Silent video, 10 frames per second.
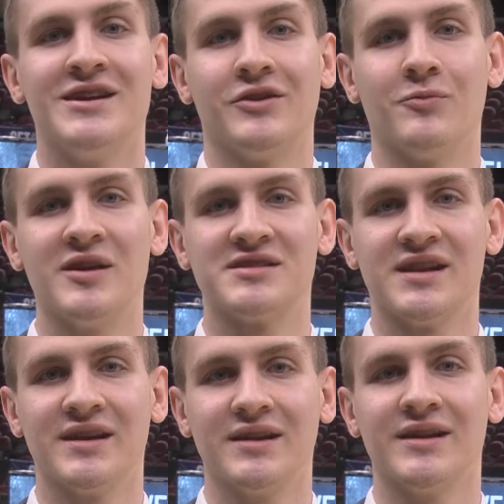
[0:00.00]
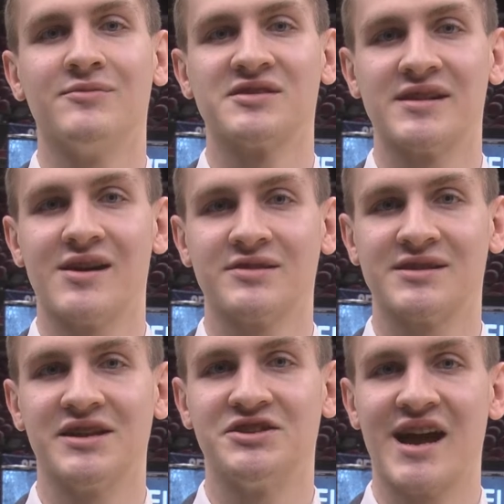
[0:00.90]
And on Wednesday night, it was
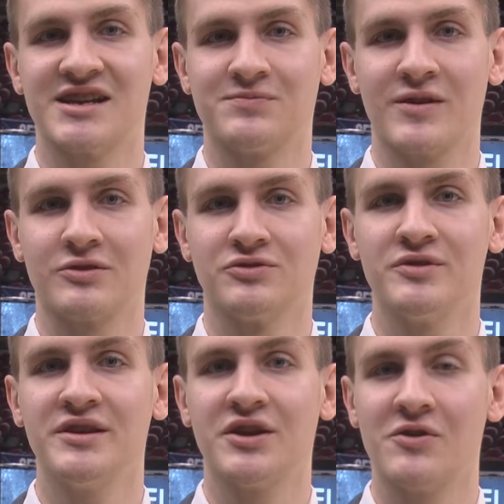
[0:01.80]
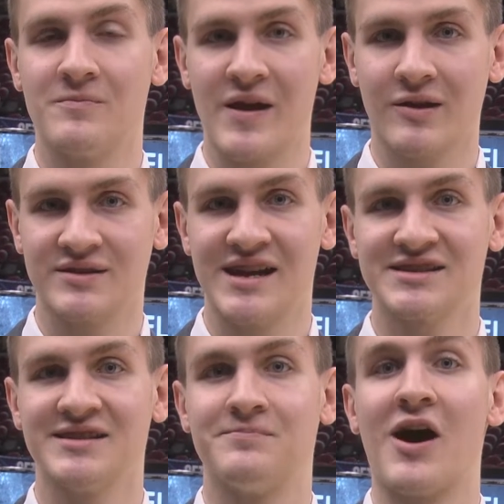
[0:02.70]
announced that Jazz player Rudy Gobert
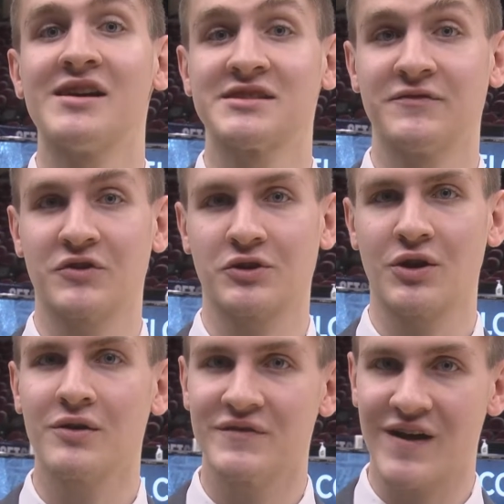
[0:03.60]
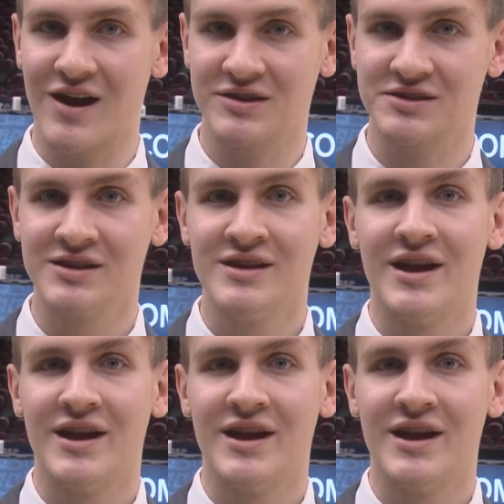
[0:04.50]
tested positive for coronavirus.